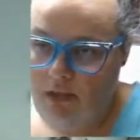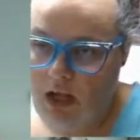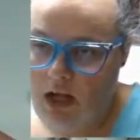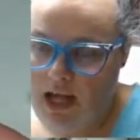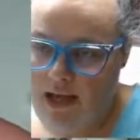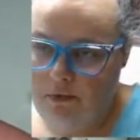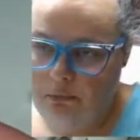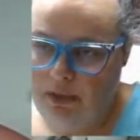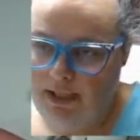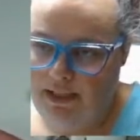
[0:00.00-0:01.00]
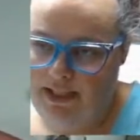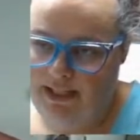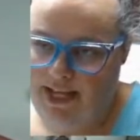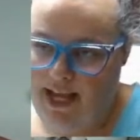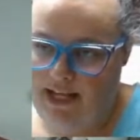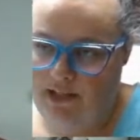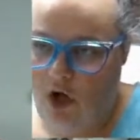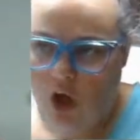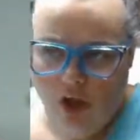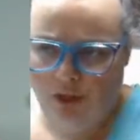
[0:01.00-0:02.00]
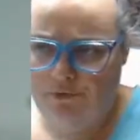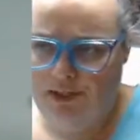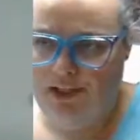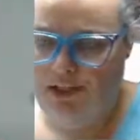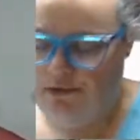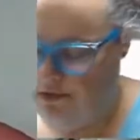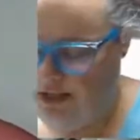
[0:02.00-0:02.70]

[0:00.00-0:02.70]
I have a playlist that has all the videos.